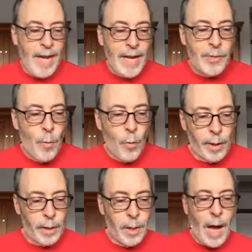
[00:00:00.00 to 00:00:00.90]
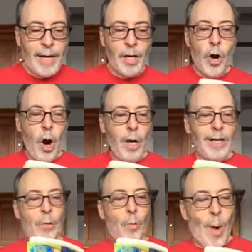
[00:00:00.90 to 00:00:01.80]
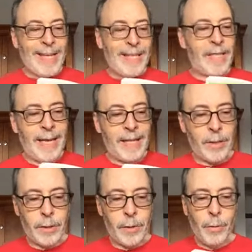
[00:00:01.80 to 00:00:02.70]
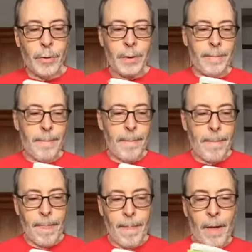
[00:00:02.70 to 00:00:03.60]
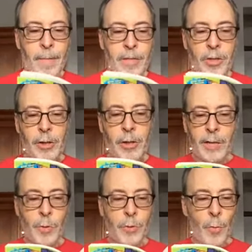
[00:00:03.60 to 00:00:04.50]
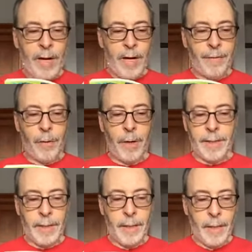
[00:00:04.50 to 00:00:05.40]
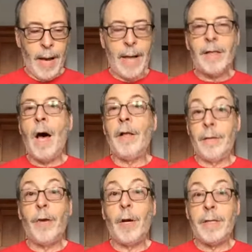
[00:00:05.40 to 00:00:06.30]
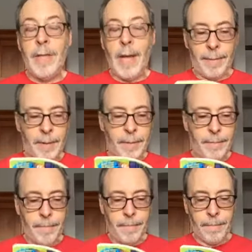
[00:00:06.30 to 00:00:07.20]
The next morning, I could hardly wait to get to school. Mr. Klutz was waiting for us the, on the front steps.